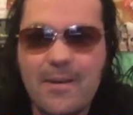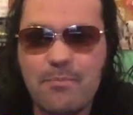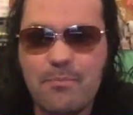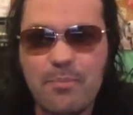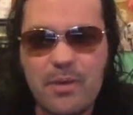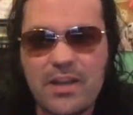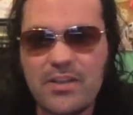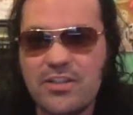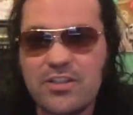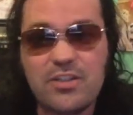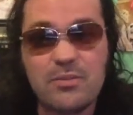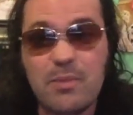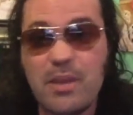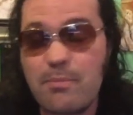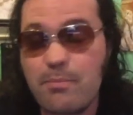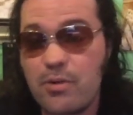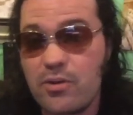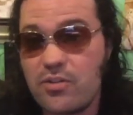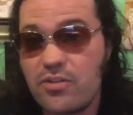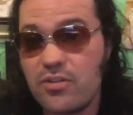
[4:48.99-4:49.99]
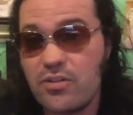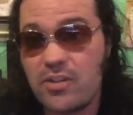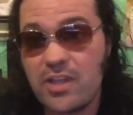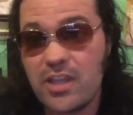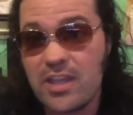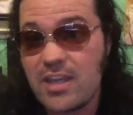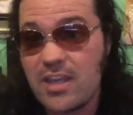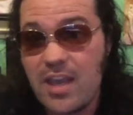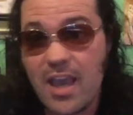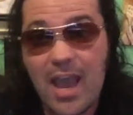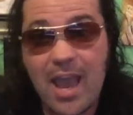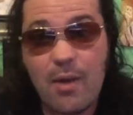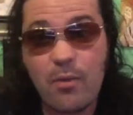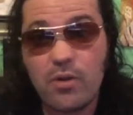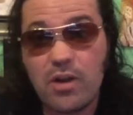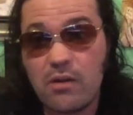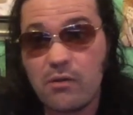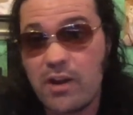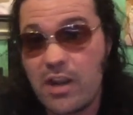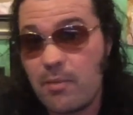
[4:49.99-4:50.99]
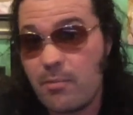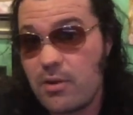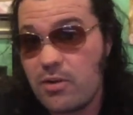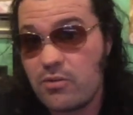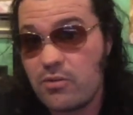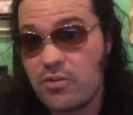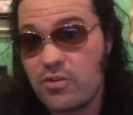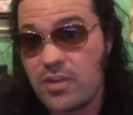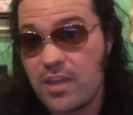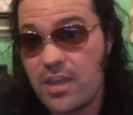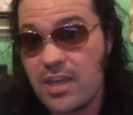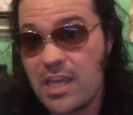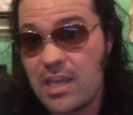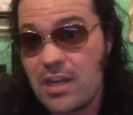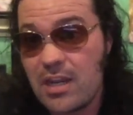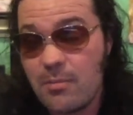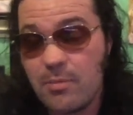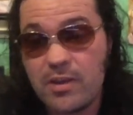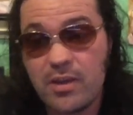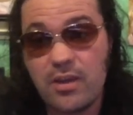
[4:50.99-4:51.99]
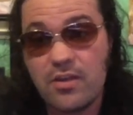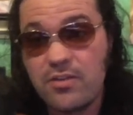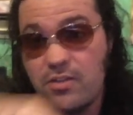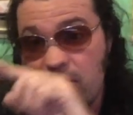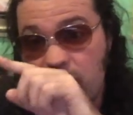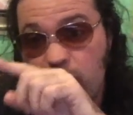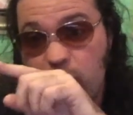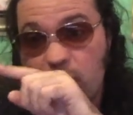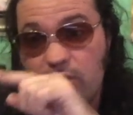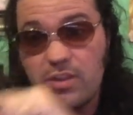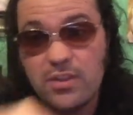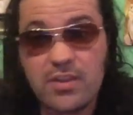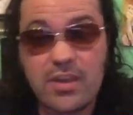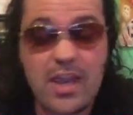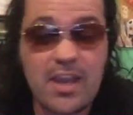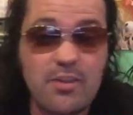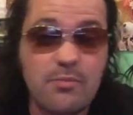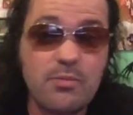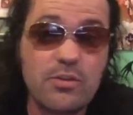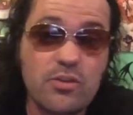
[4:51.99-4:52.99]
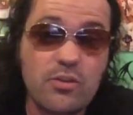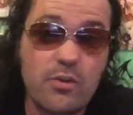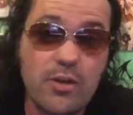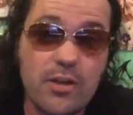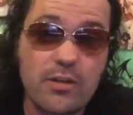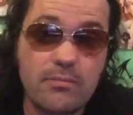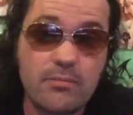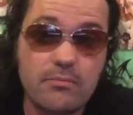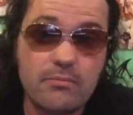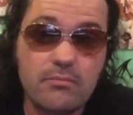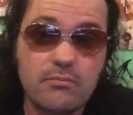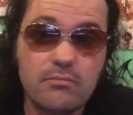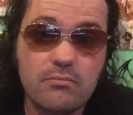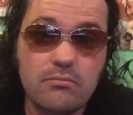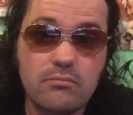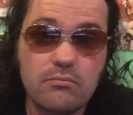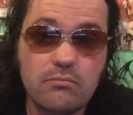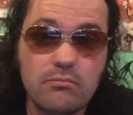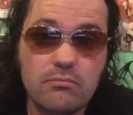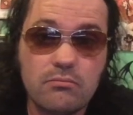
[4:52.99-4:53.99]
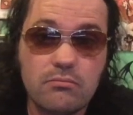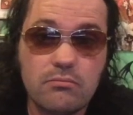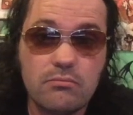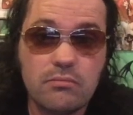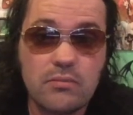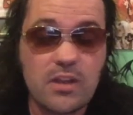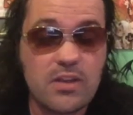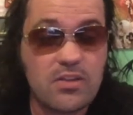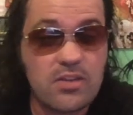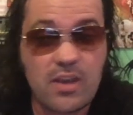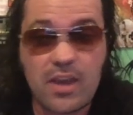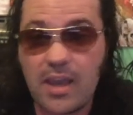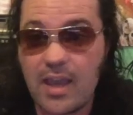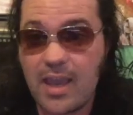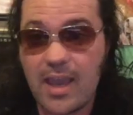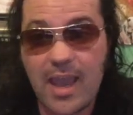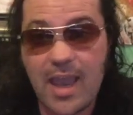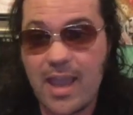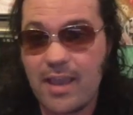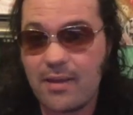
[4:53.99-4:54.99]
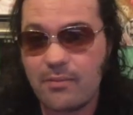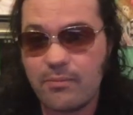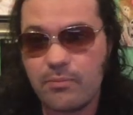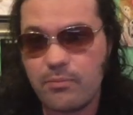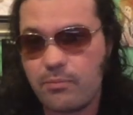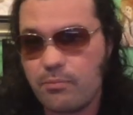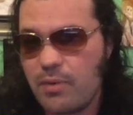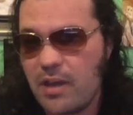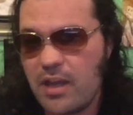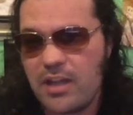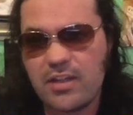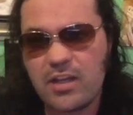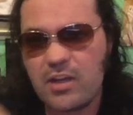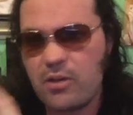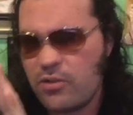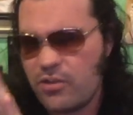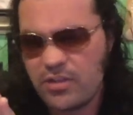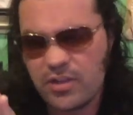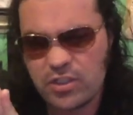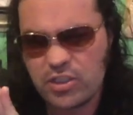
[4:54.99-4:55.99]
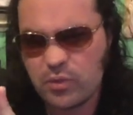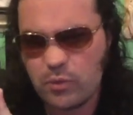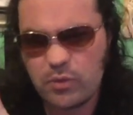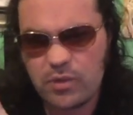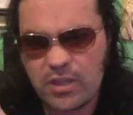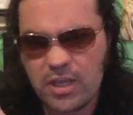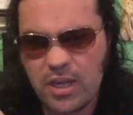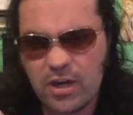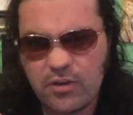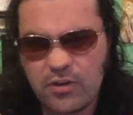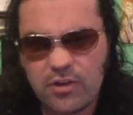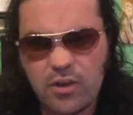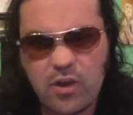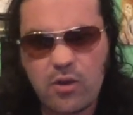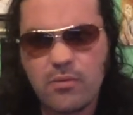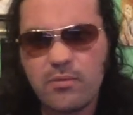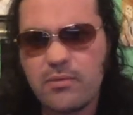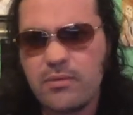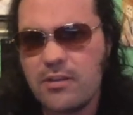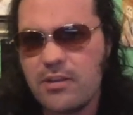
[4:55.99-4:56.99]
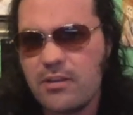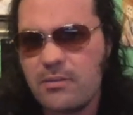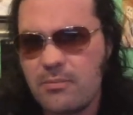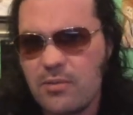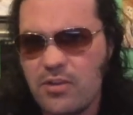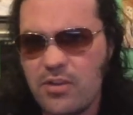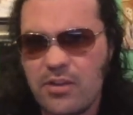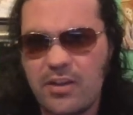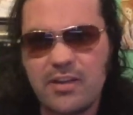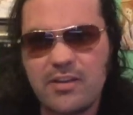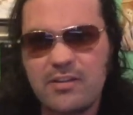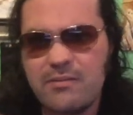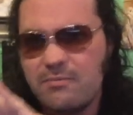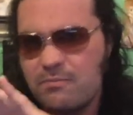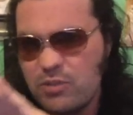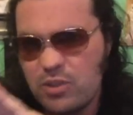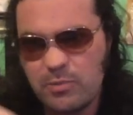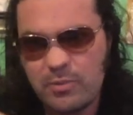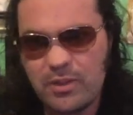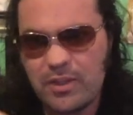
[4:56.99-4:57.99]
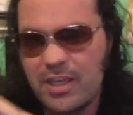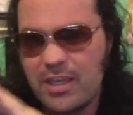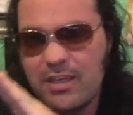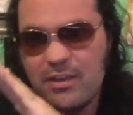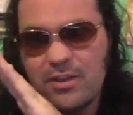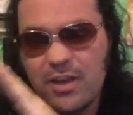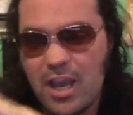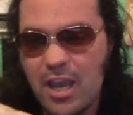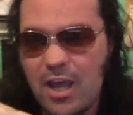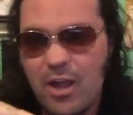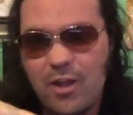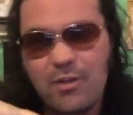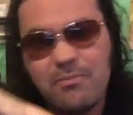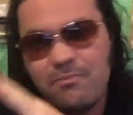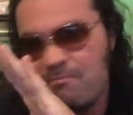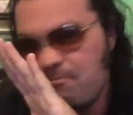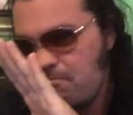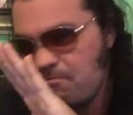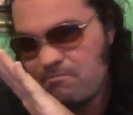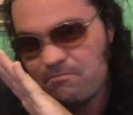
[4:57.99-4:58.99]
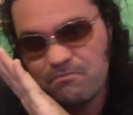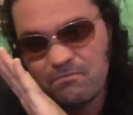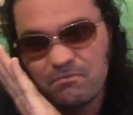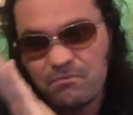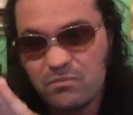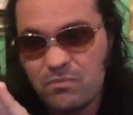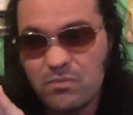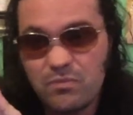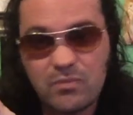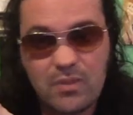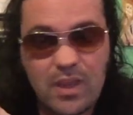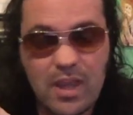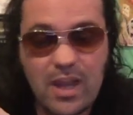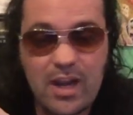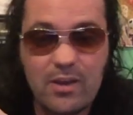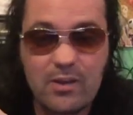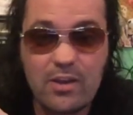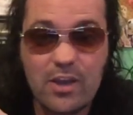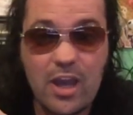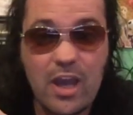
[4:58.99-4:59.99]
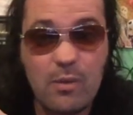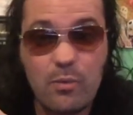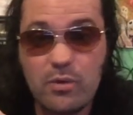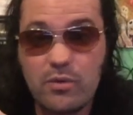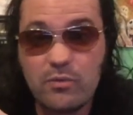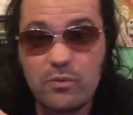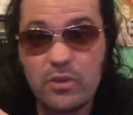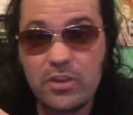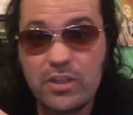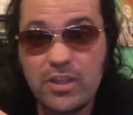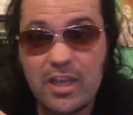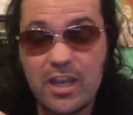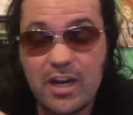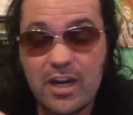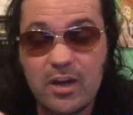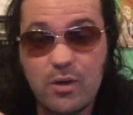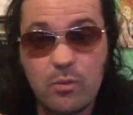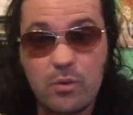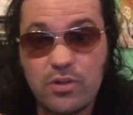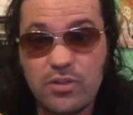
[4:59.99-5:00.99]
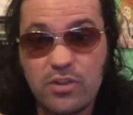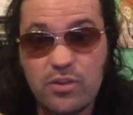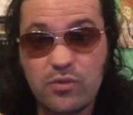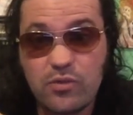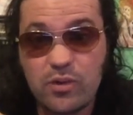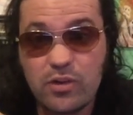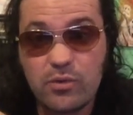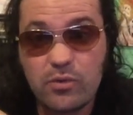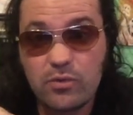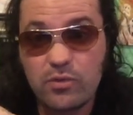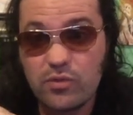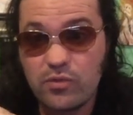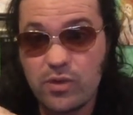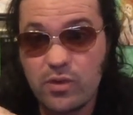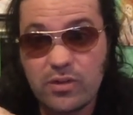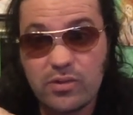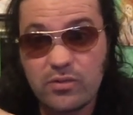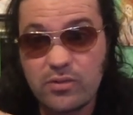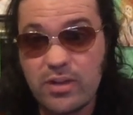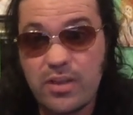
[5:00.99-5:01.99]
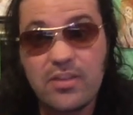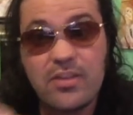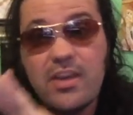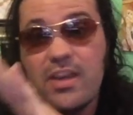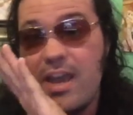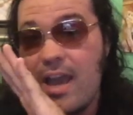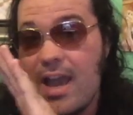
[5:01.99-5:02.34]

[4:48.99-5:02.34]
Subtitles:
But to me personally, I would not recommend her seeing it because of what this guy has been doing. But I don't say she wouldn't care though. Because like, she'd be like, Kyle, I wouldn't really care who this director is.